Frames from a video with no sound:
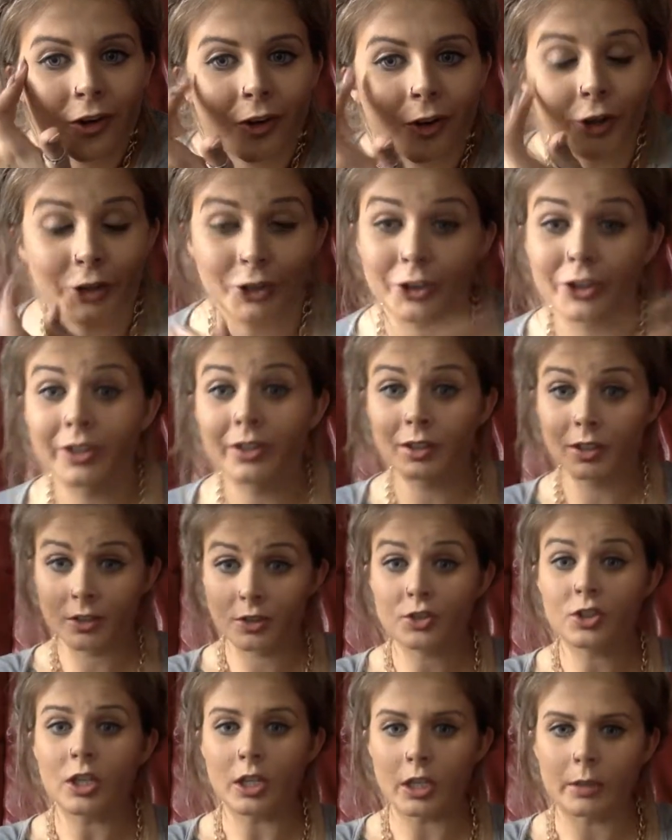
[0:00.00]
or your
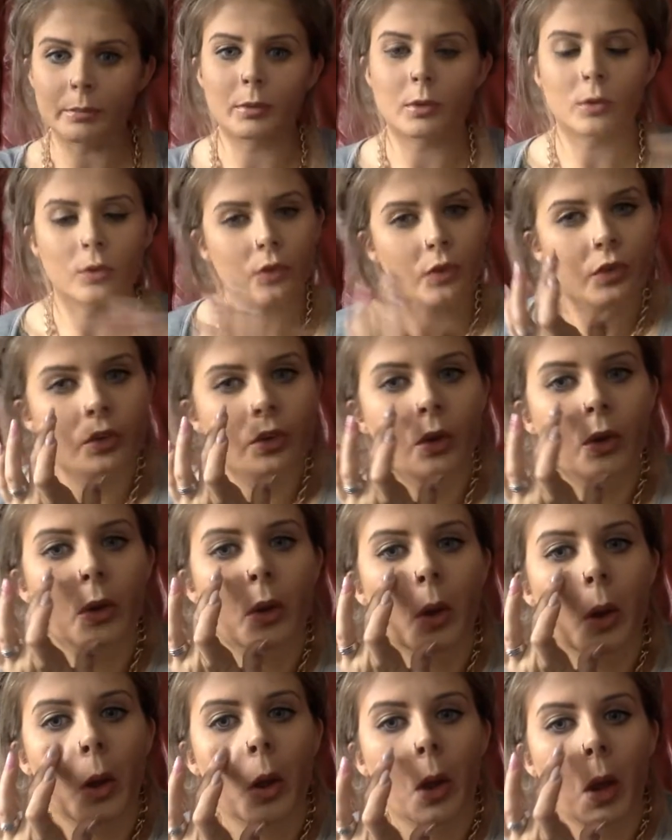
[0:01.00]
cheekbones.
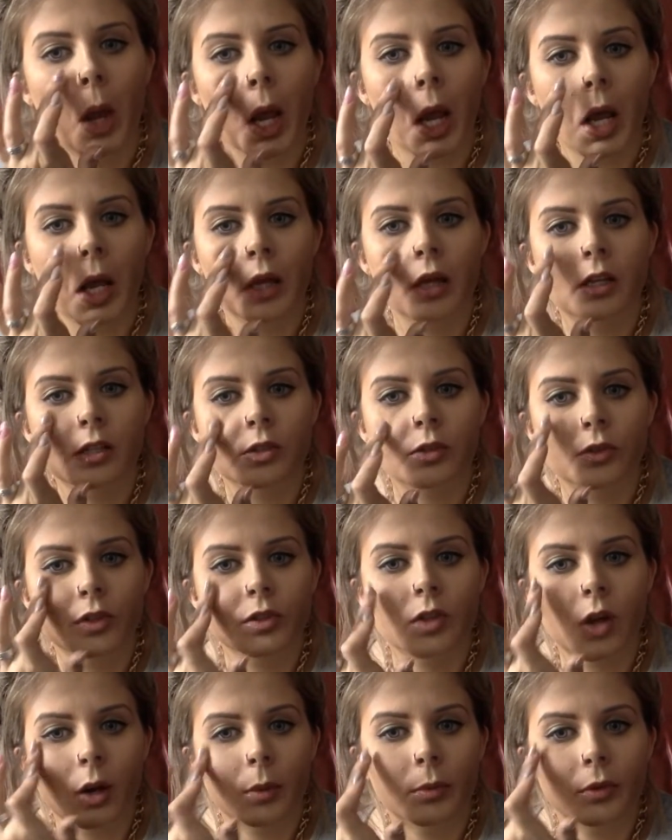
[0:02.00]
So the
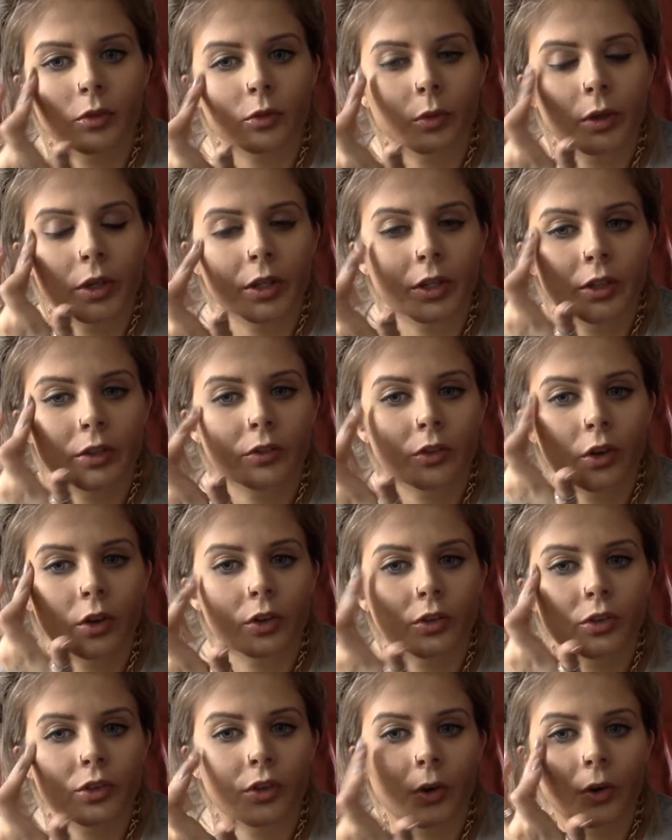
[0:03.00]
top of where you've
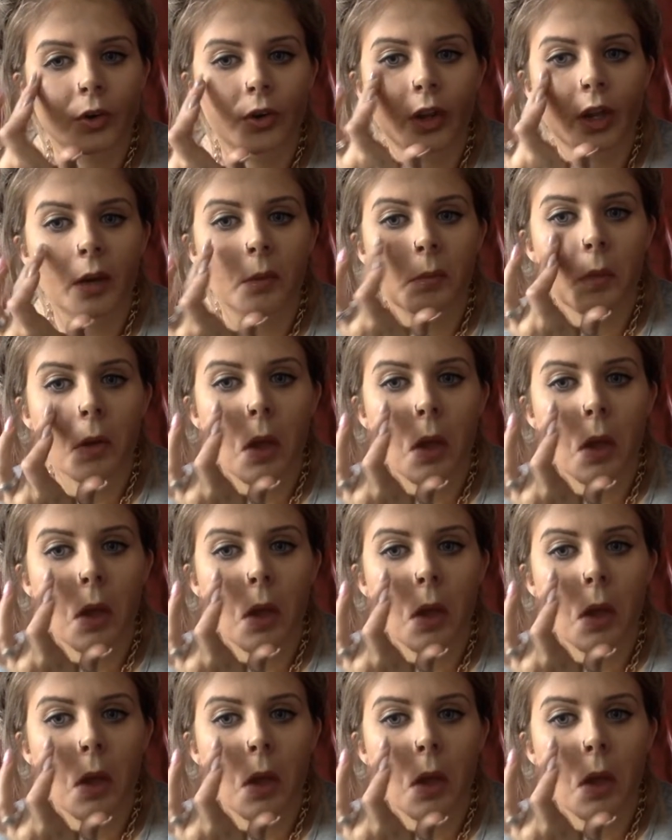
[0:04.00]
contoured them.